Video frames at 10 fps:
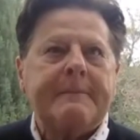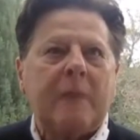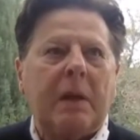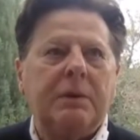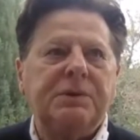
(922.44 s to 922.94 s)

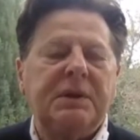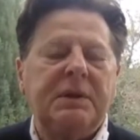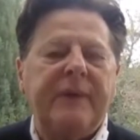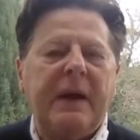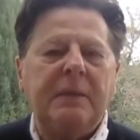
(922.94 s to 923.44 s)
there's a
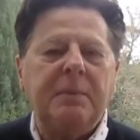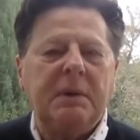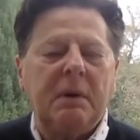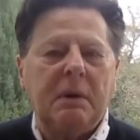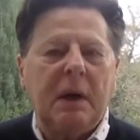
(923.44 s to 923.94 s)
developed
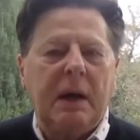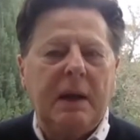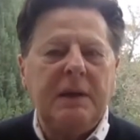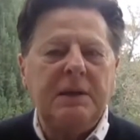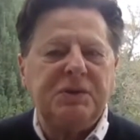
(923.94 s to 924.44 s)

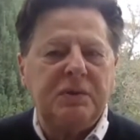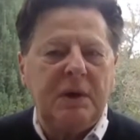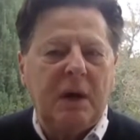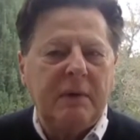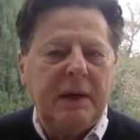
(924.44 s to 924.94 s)
industry
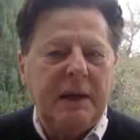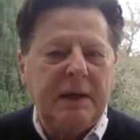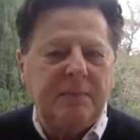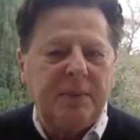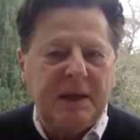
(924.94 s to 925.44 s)
already
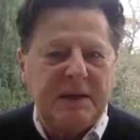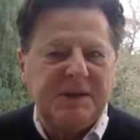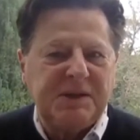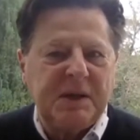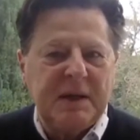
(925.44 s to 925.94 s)
in
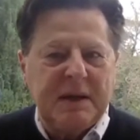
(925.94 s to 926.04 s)
place.